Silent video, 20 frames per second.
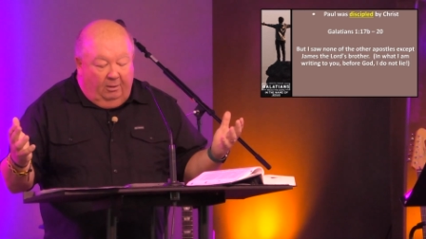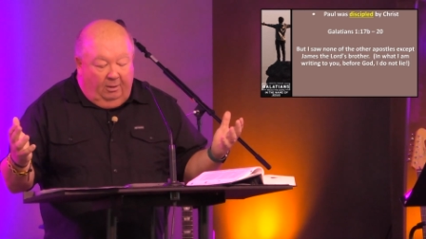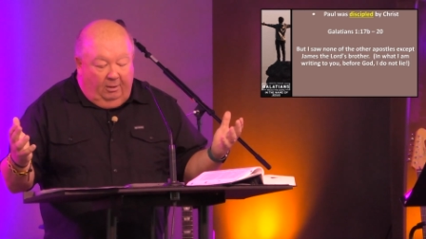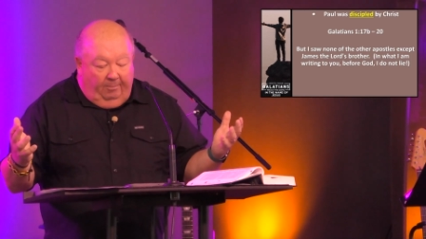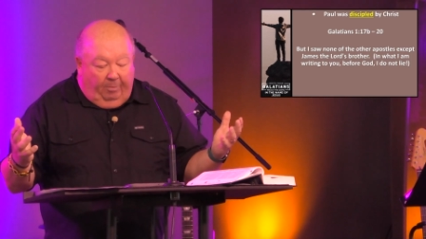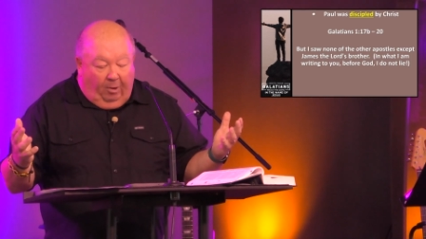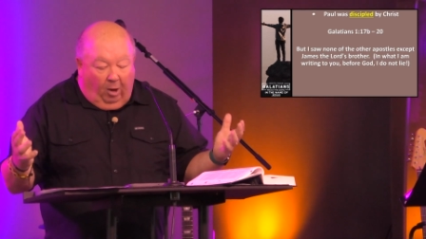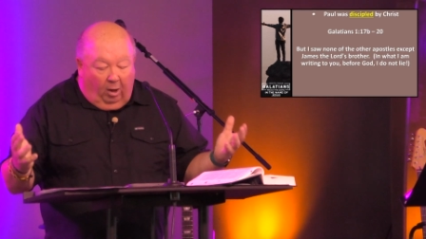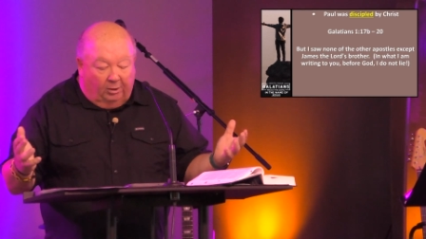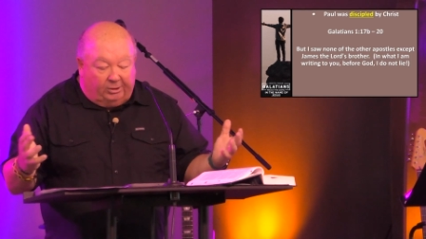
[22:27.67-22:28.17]

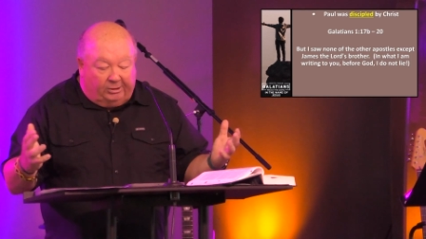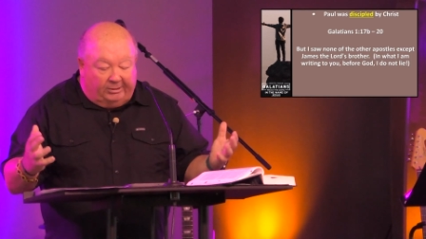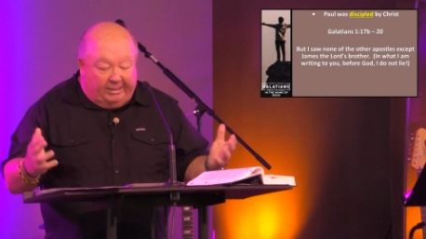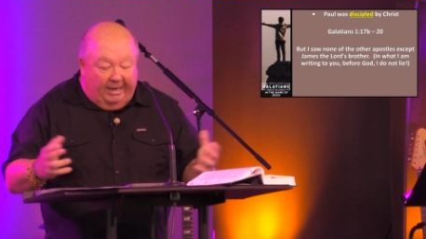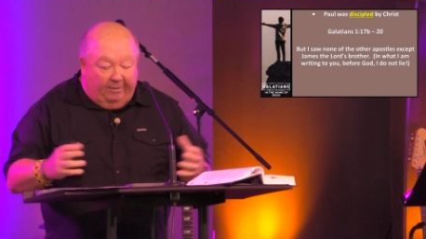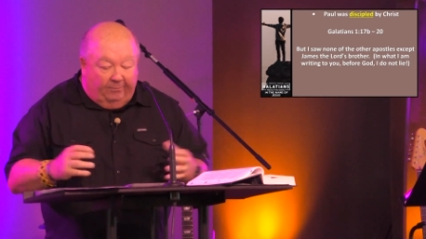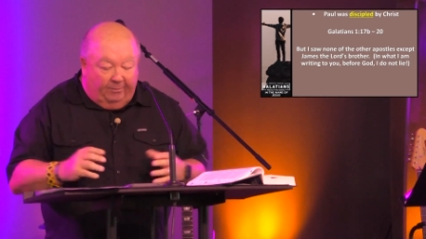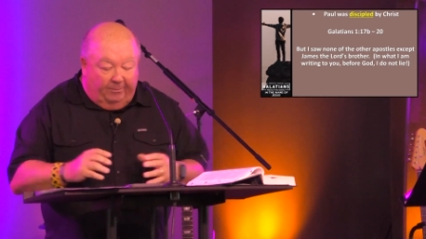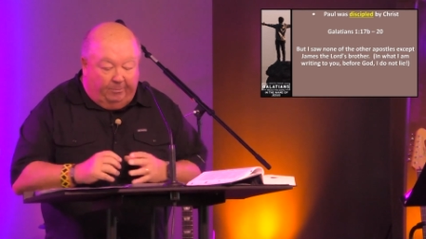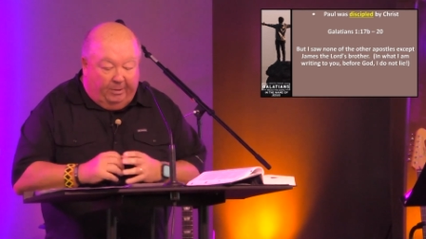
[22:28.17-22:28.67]
Paul
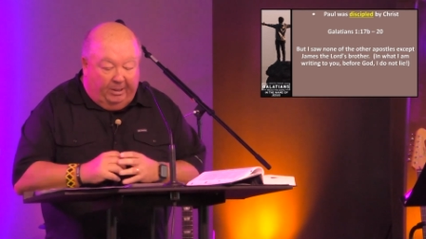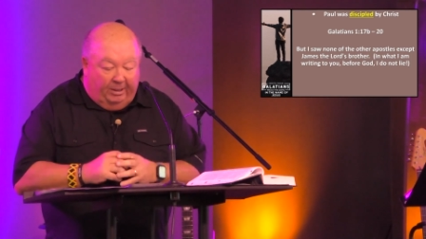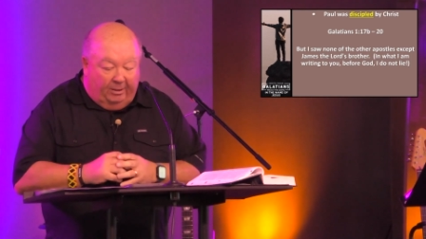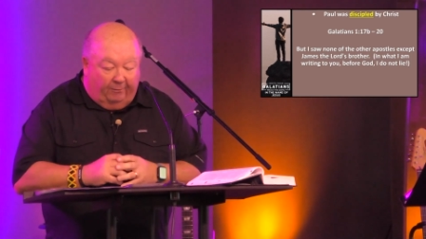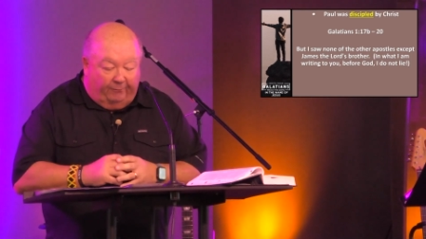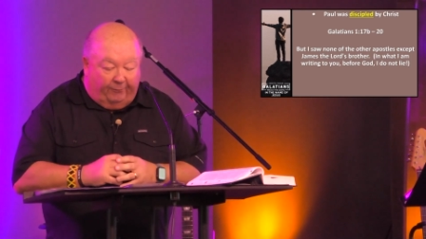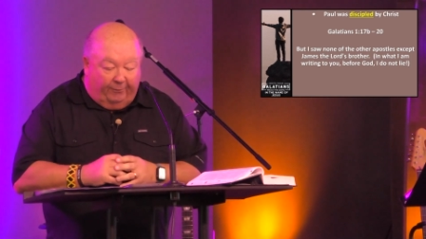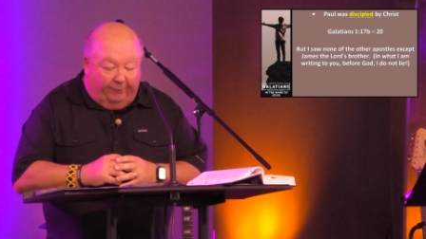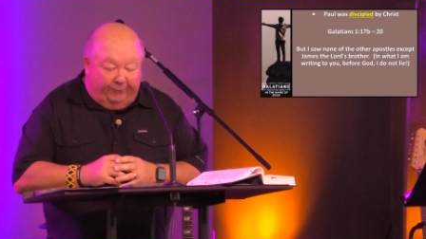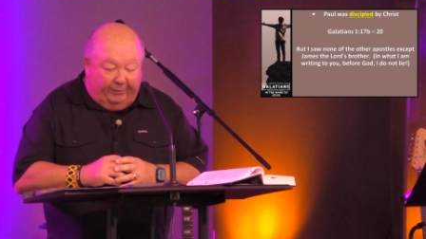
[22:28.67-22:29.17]
stayed with Peter
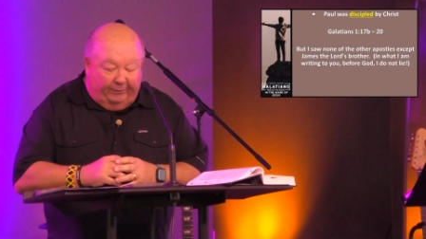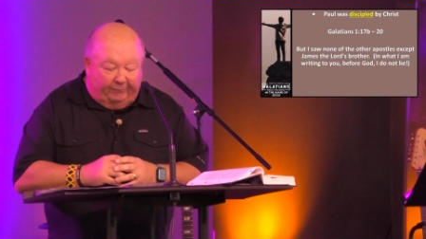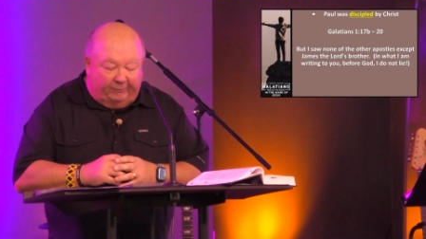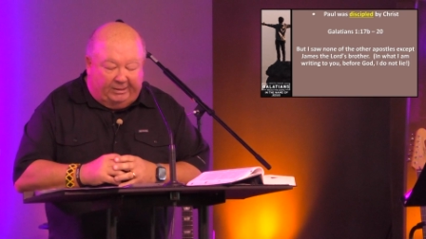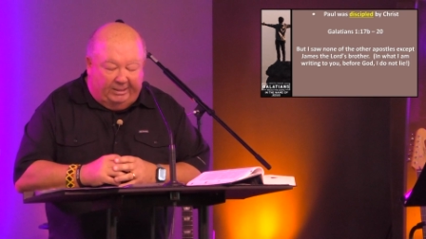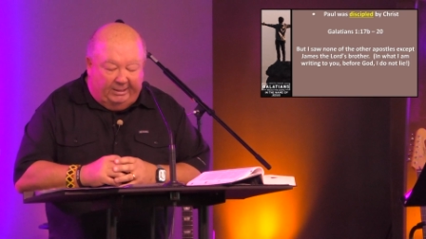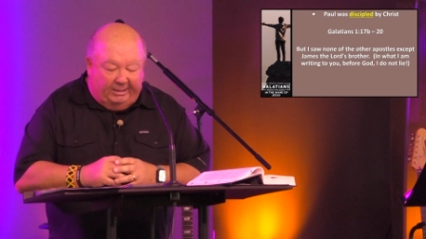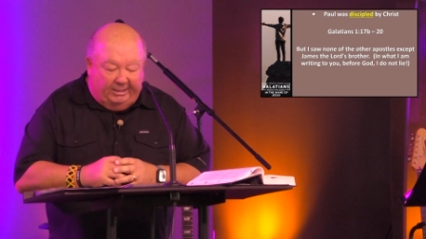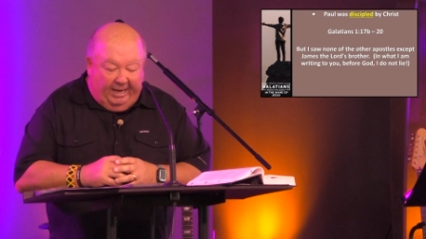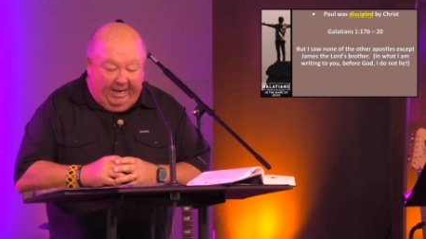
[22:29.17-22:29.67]
for
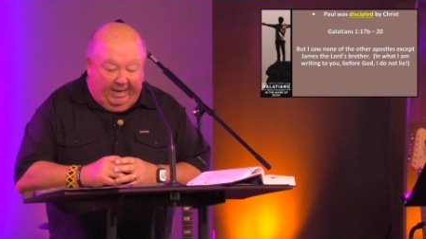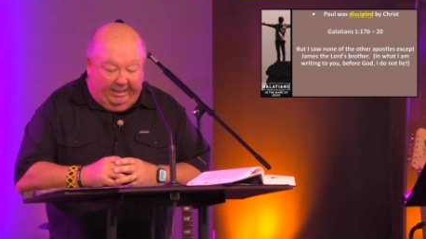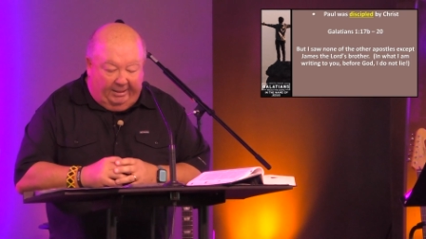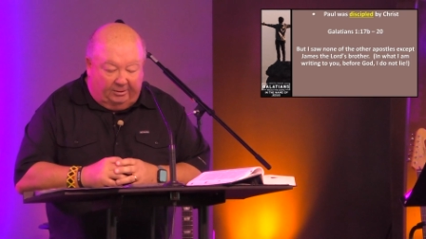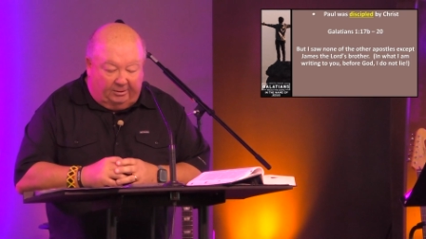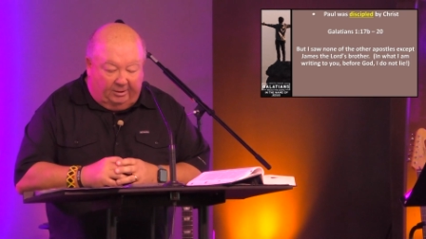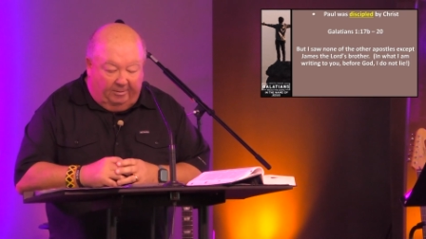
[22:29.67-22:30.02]
15 days,